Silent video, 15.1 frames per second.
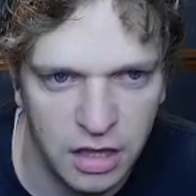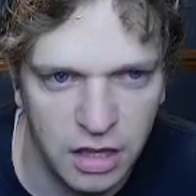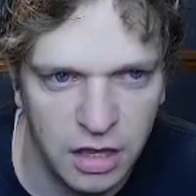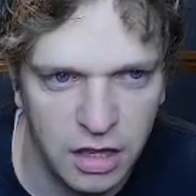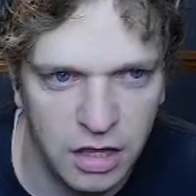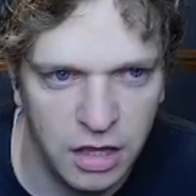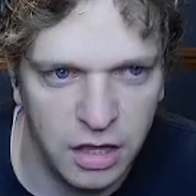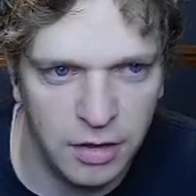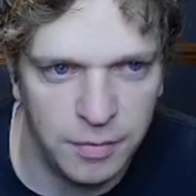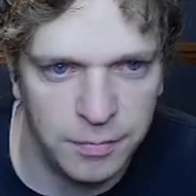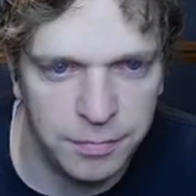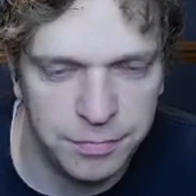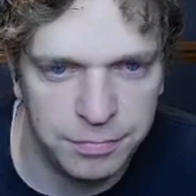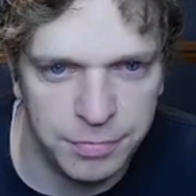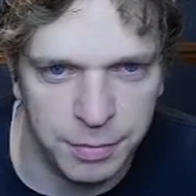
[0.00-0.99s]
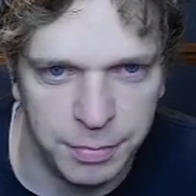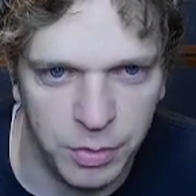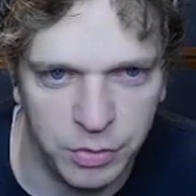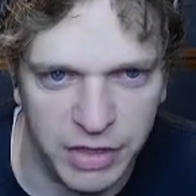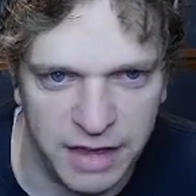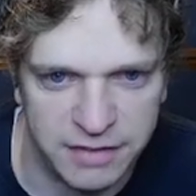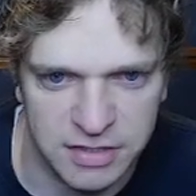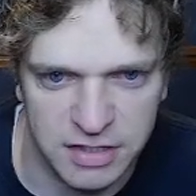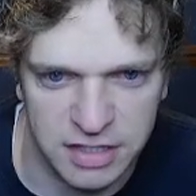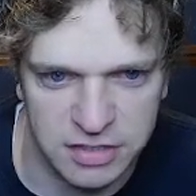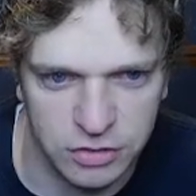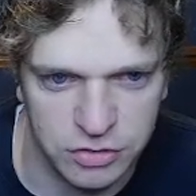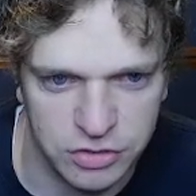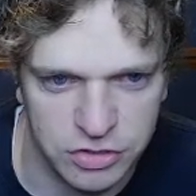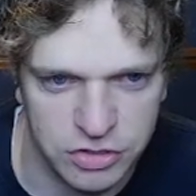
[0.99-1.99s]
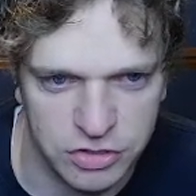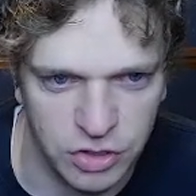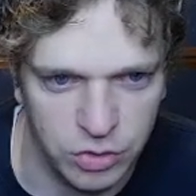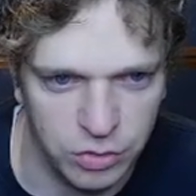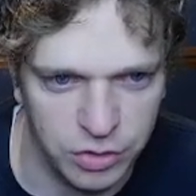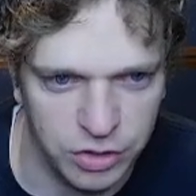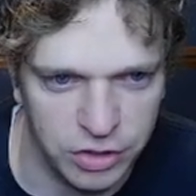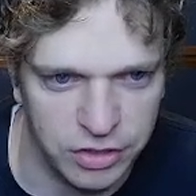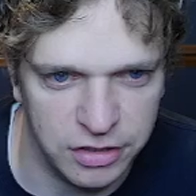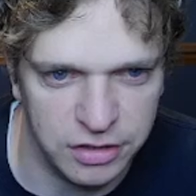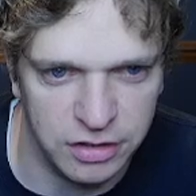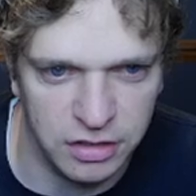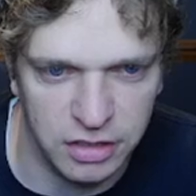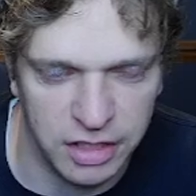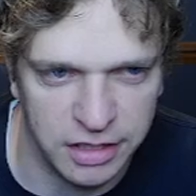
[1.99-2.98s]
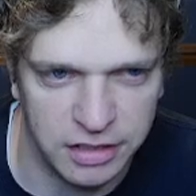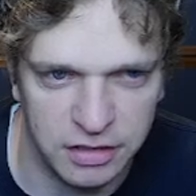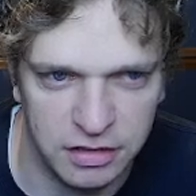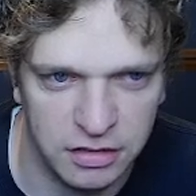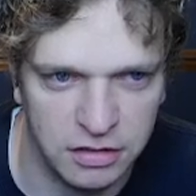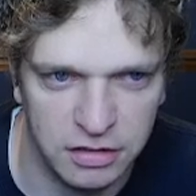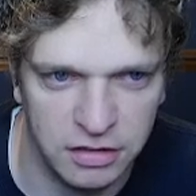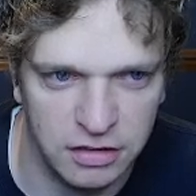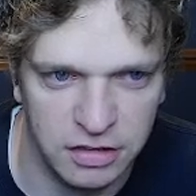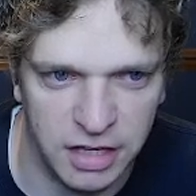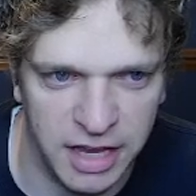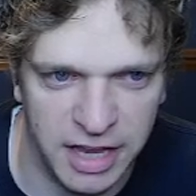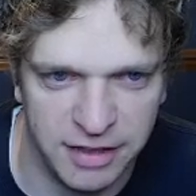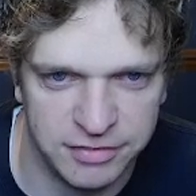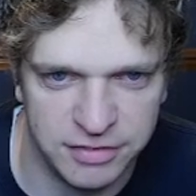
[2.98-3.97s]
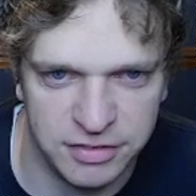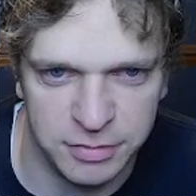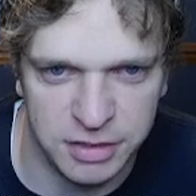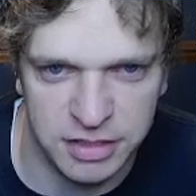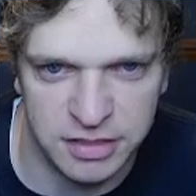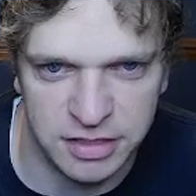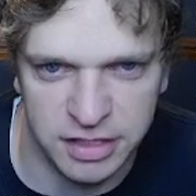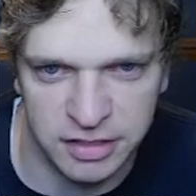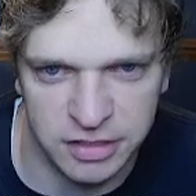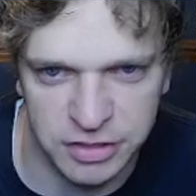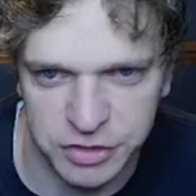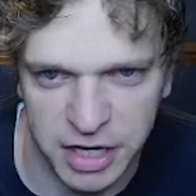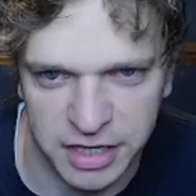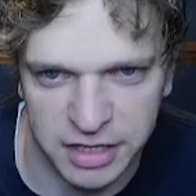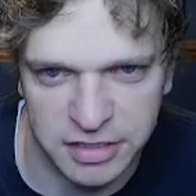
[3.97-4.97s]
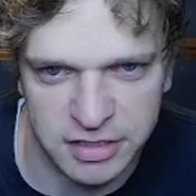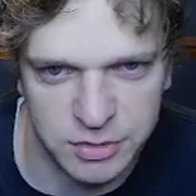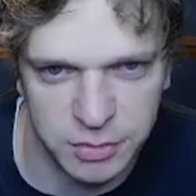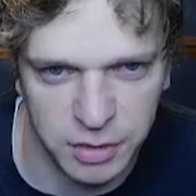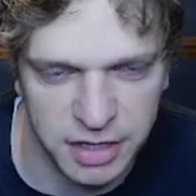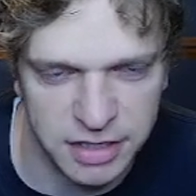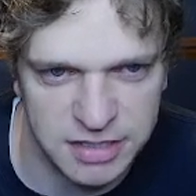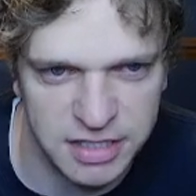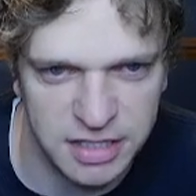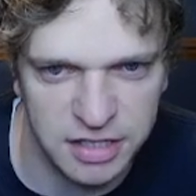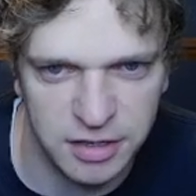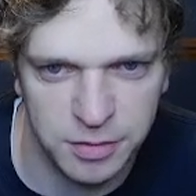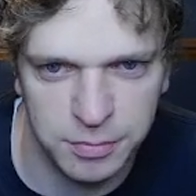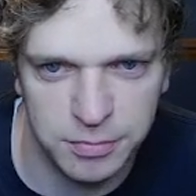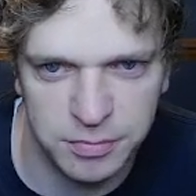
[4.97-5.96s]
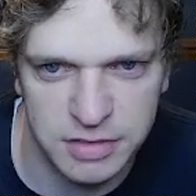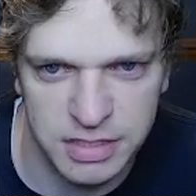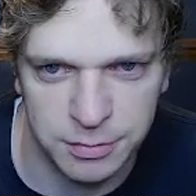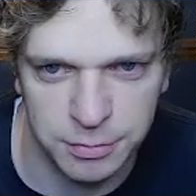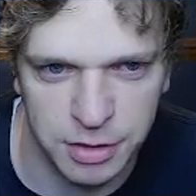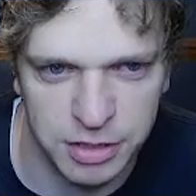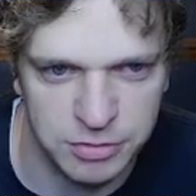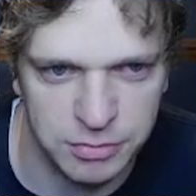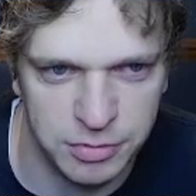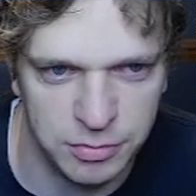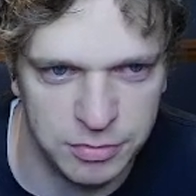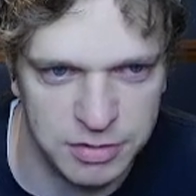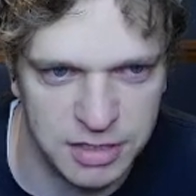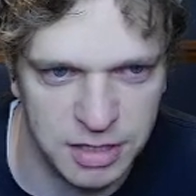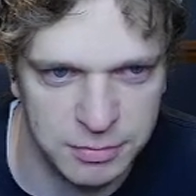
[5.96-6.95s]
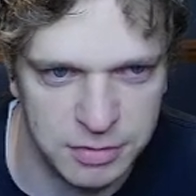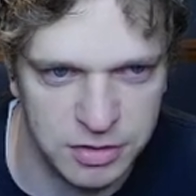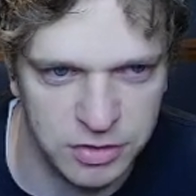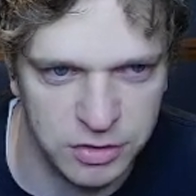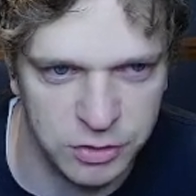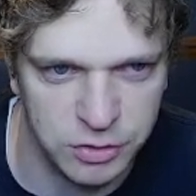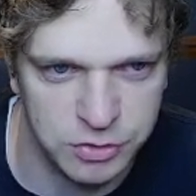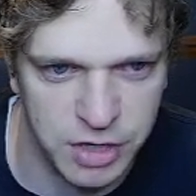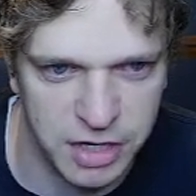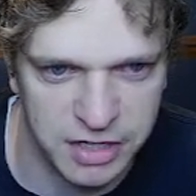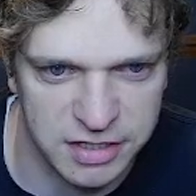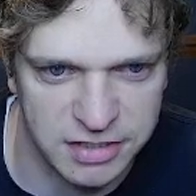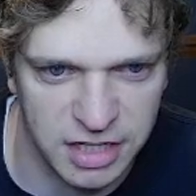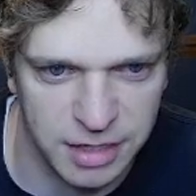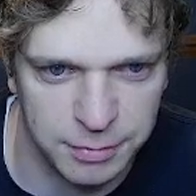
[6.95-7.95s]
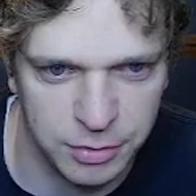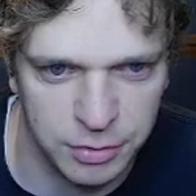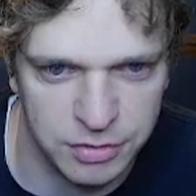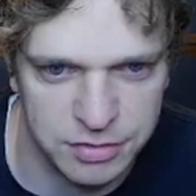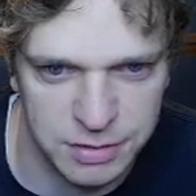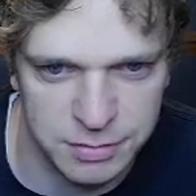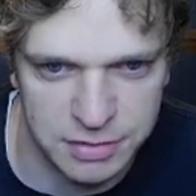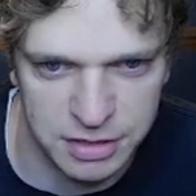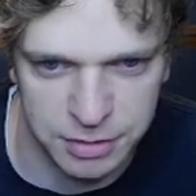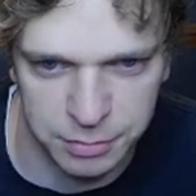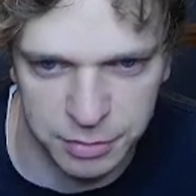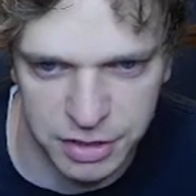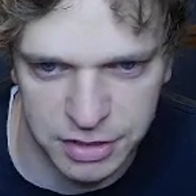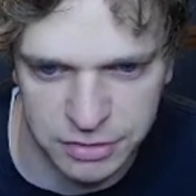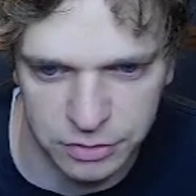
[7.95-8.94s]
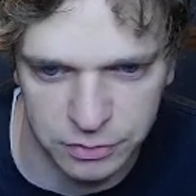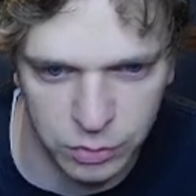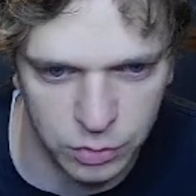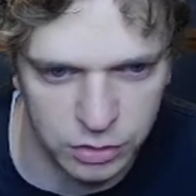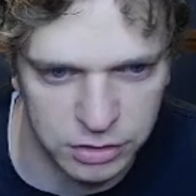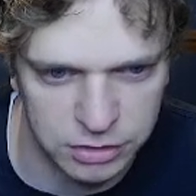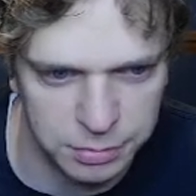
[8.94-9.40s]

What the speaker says: But both halves of this are just so good. Like, I have to be taking the dragons where I see them. Temur Monument would be tempting too. Dragon Sniper, Sipsiga Brazier, of course.